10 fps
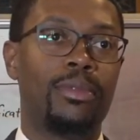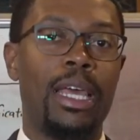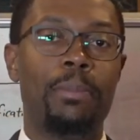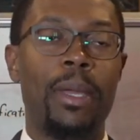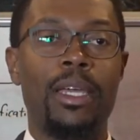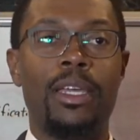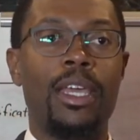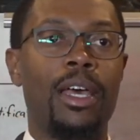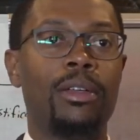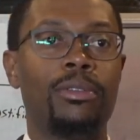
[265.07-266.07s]
that bank
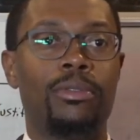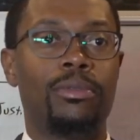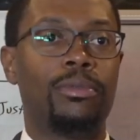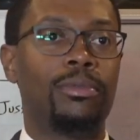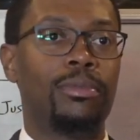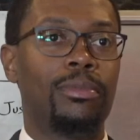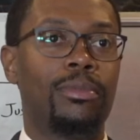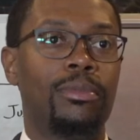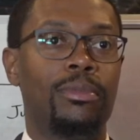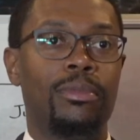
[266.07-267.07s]
account,
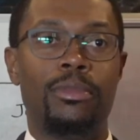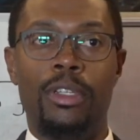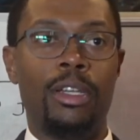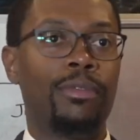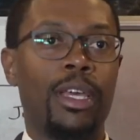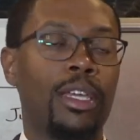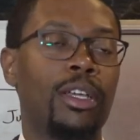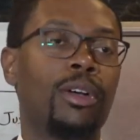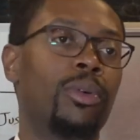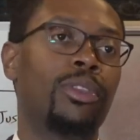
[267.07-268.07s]
none of that
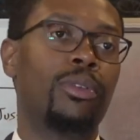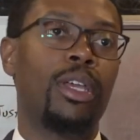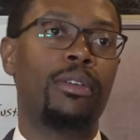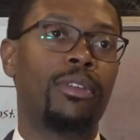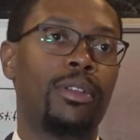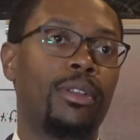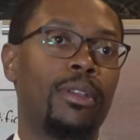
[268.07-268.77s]
can go with you to heaven.